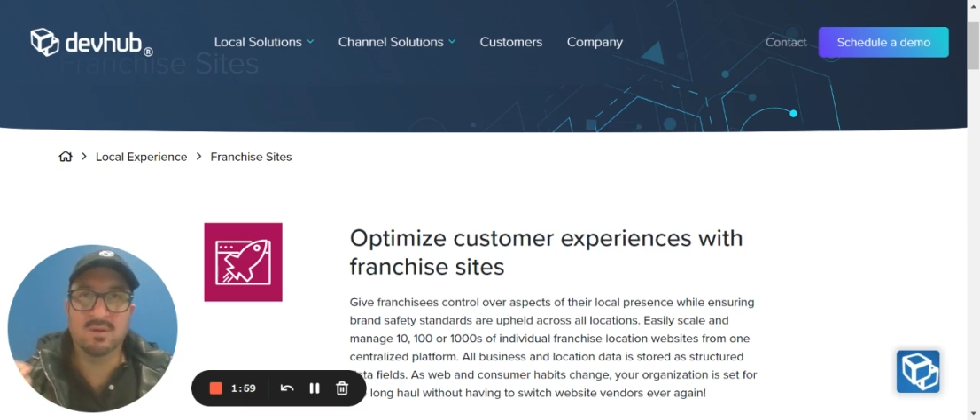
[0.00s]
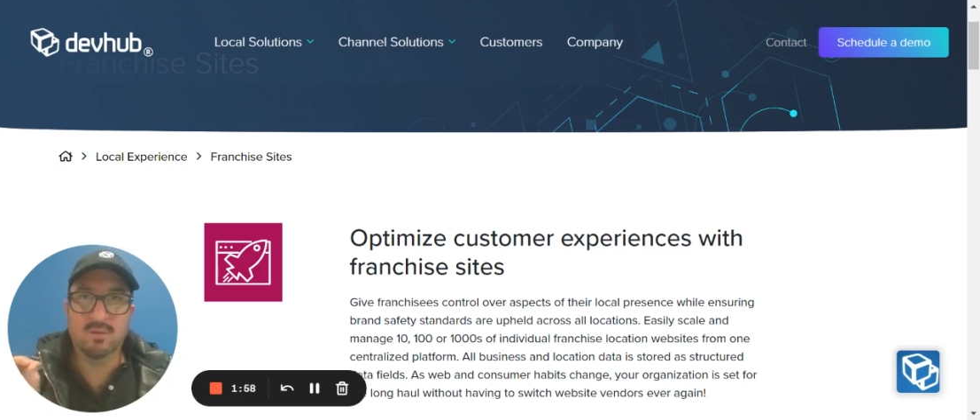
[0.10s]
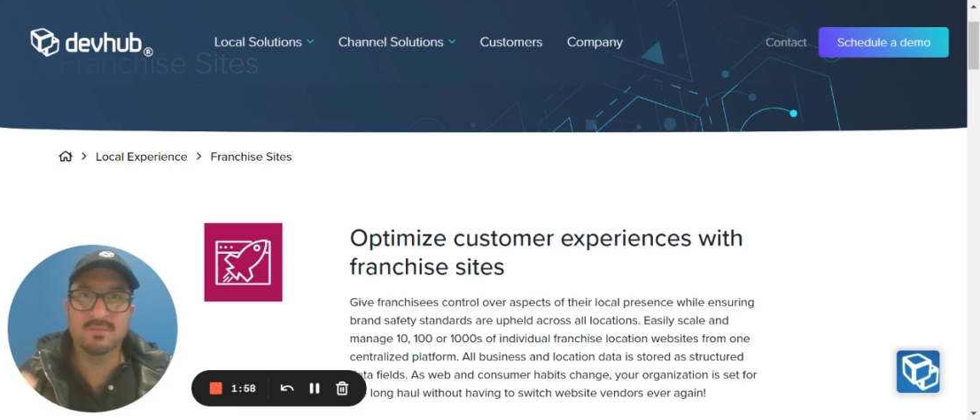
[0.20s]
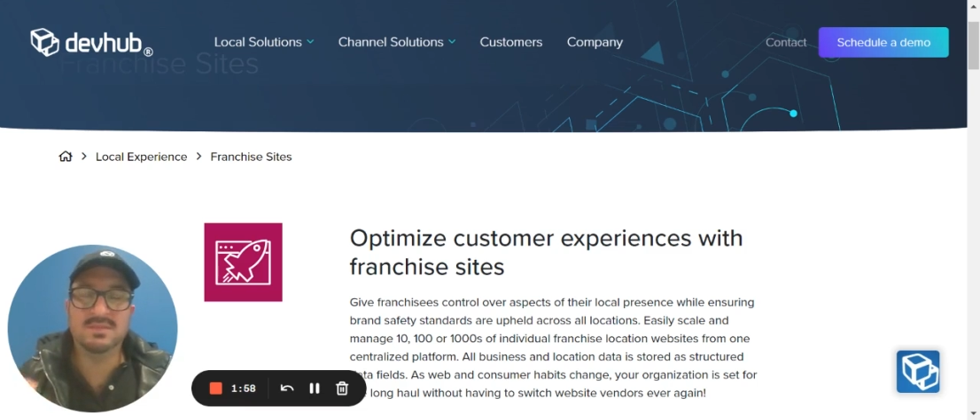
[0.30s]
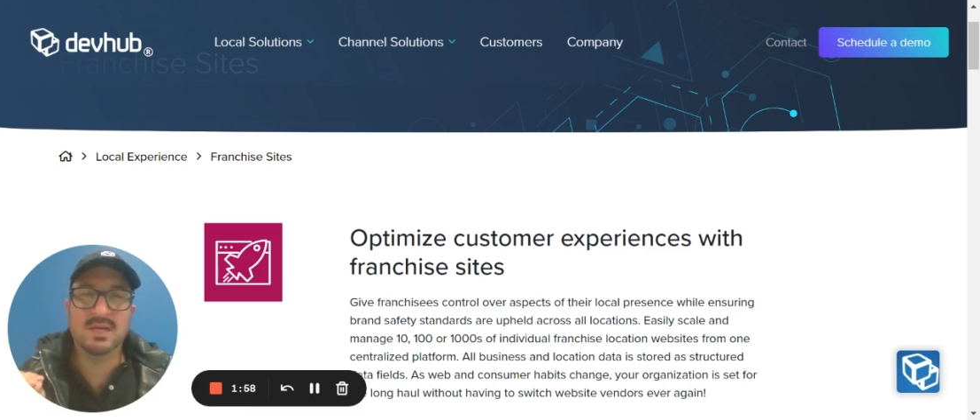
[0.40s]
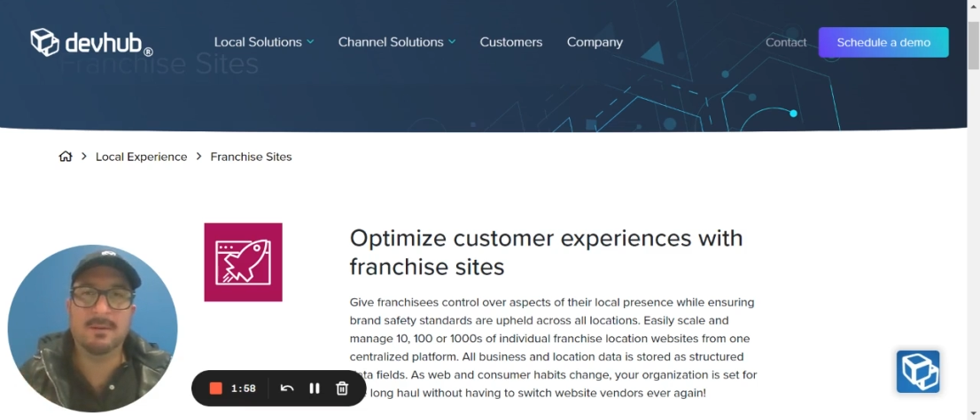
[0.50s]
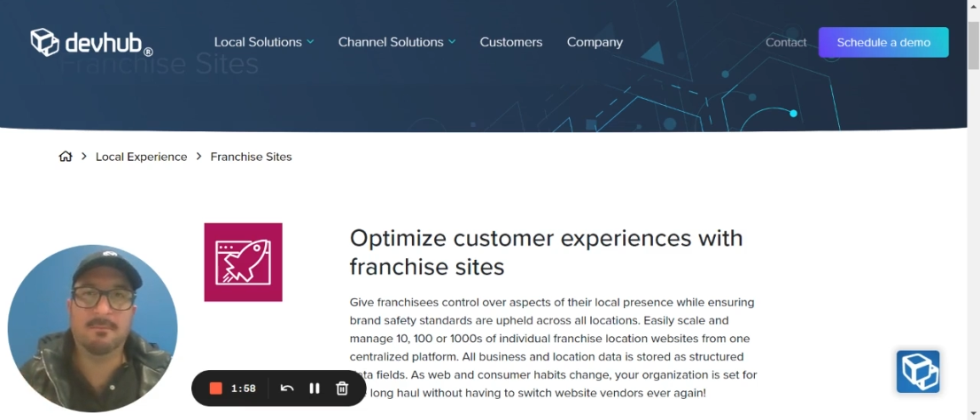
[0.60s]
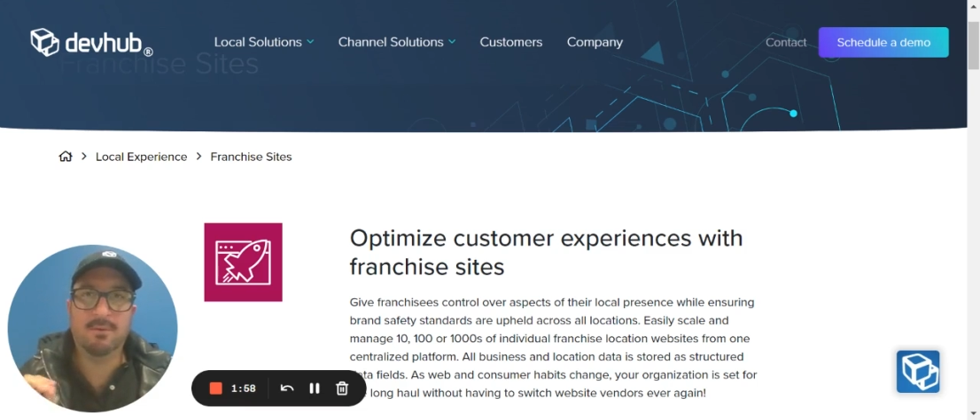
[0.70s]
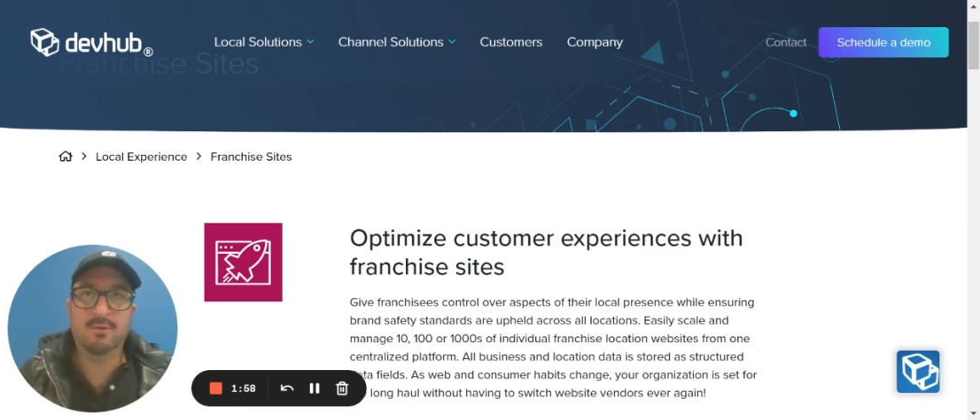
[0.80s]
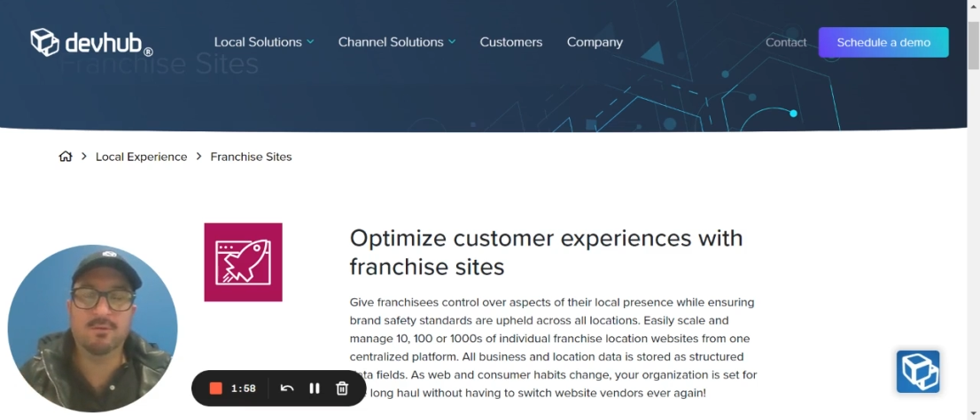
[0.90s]
a website
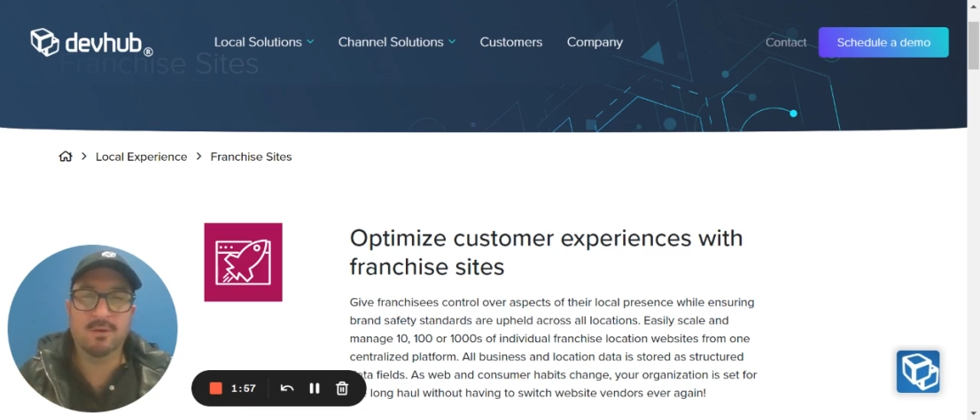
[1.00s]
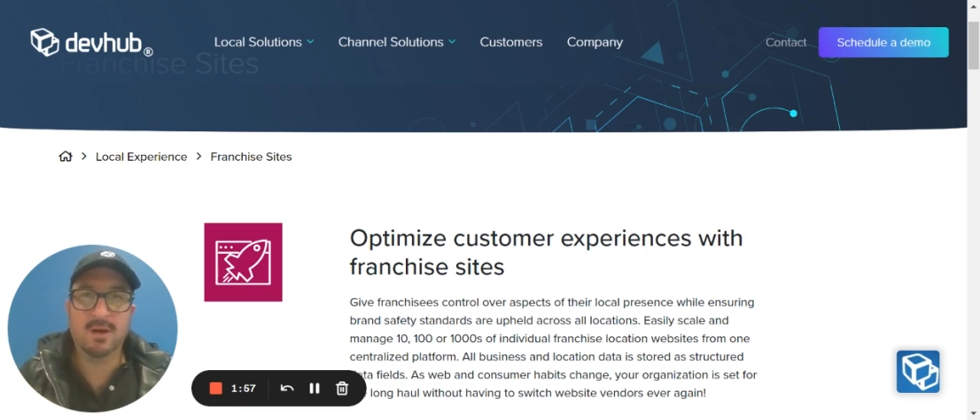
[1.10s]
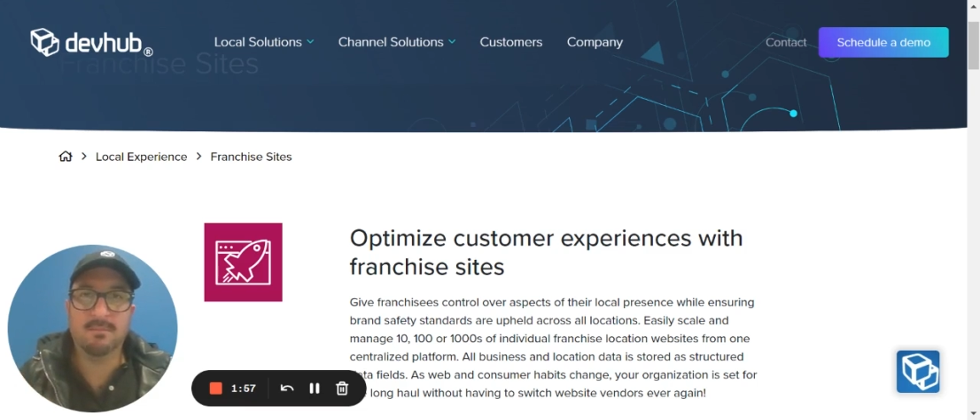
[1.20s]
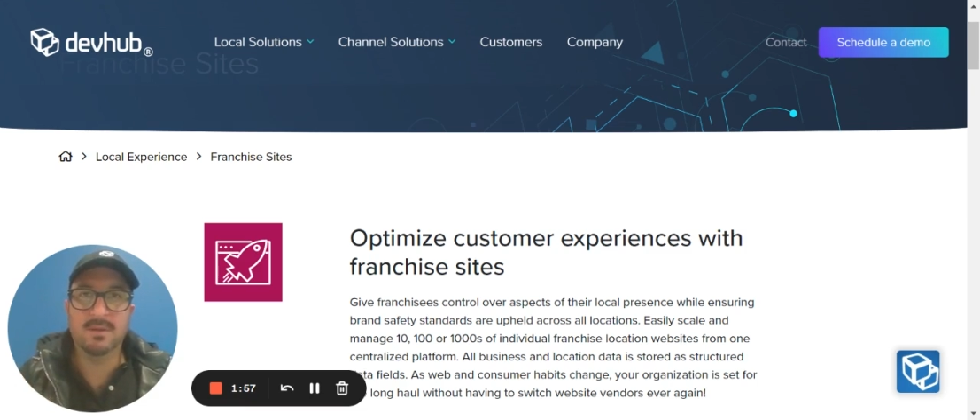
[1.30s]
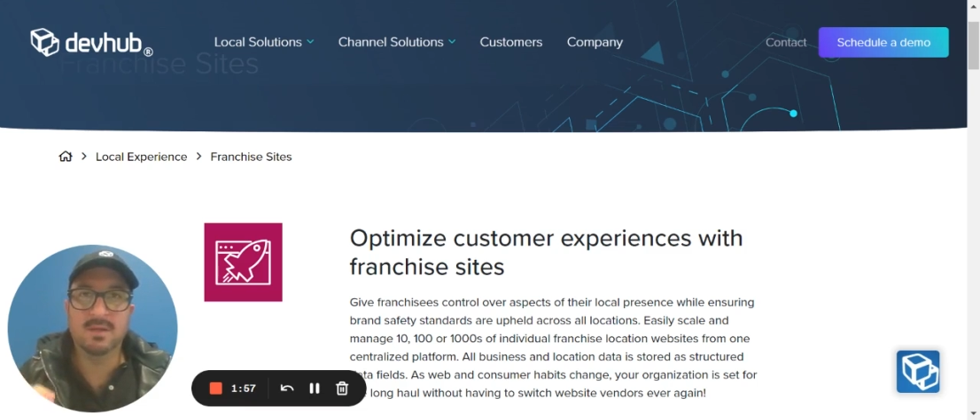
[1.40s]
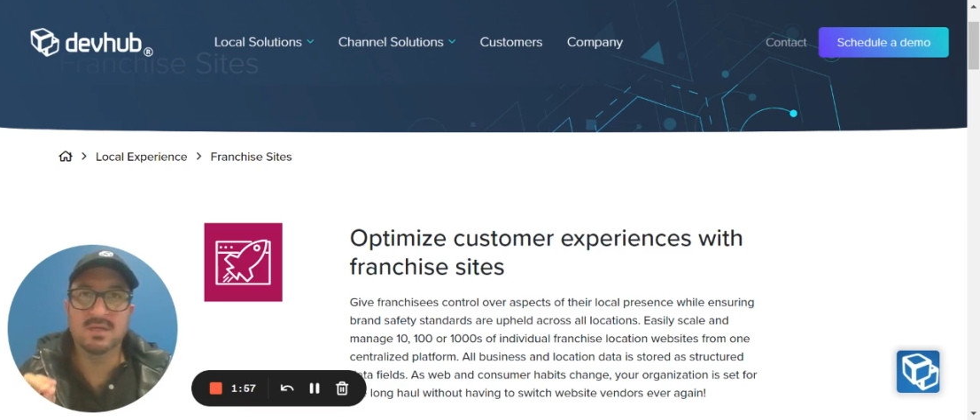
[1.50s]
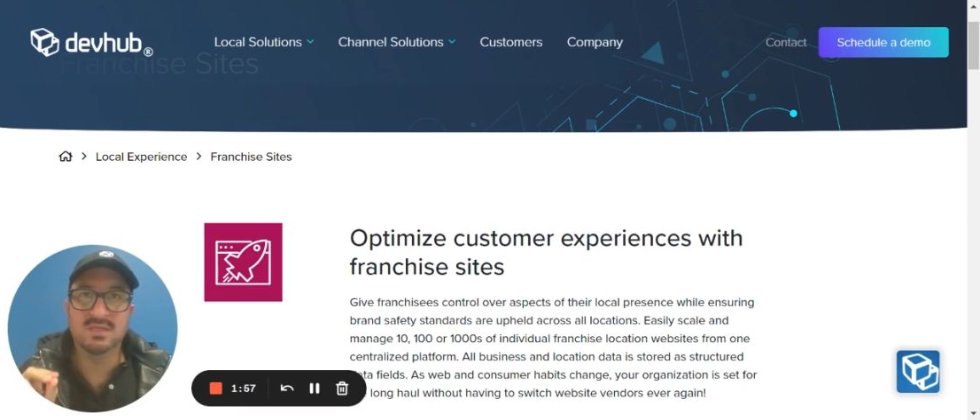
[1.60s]
program